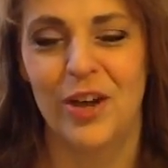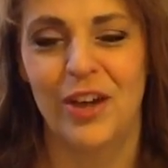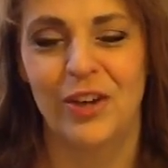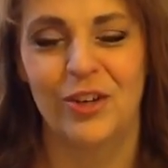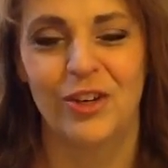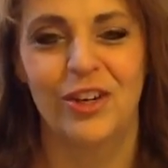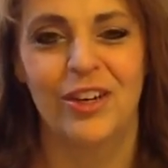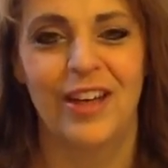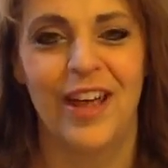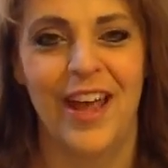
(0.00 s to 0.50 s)
I
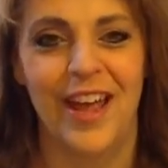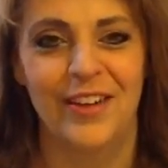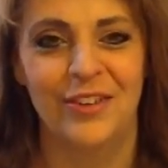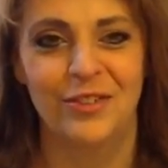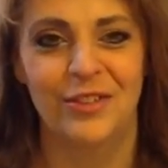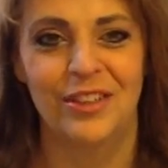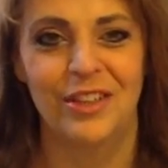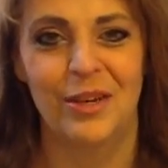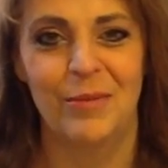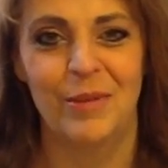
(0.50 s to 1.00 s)
couldn't
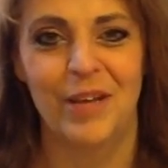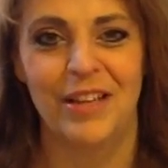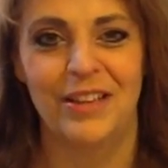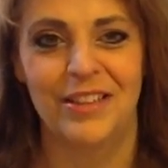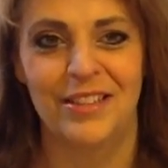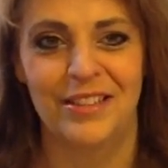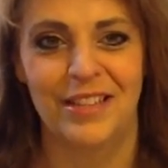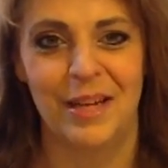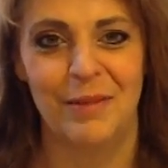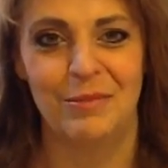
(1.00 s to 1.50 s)
handle them at
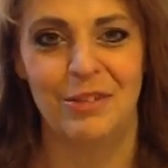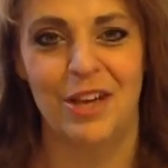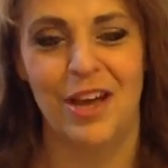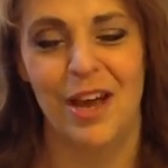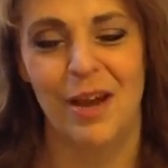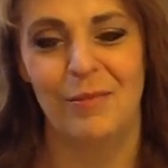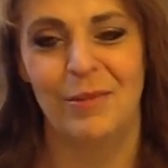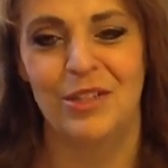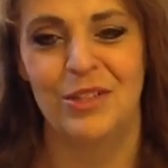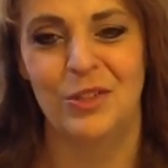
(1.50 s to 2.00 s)
the same
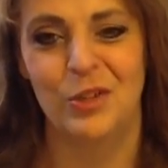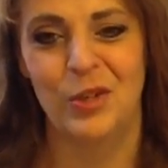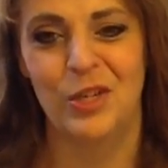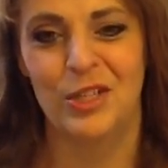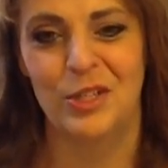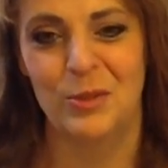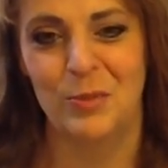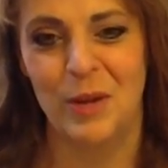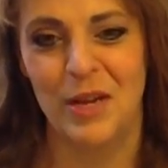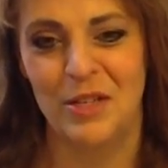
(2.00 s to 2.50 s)
time, and so He
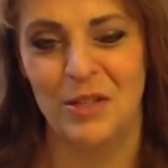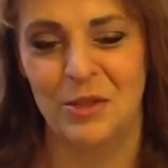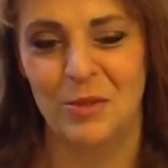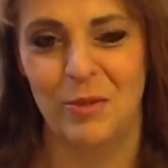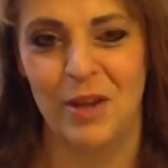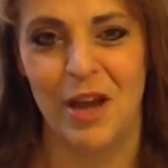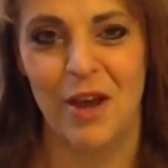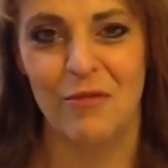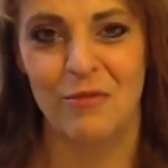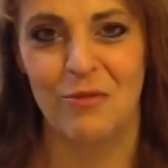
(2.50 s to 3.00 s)
spaced them
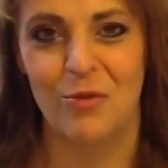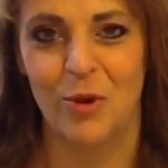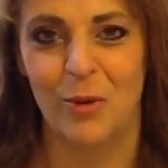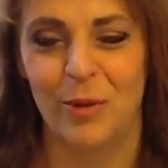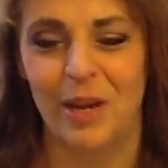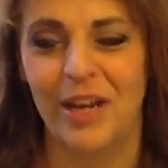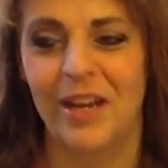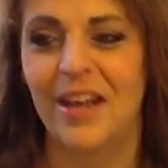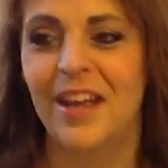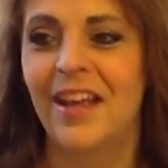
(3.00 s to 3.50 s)
out for
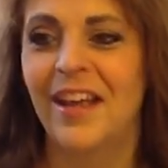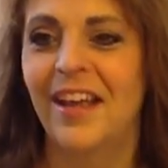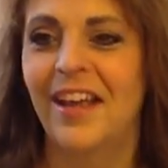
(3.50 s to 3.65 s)
me.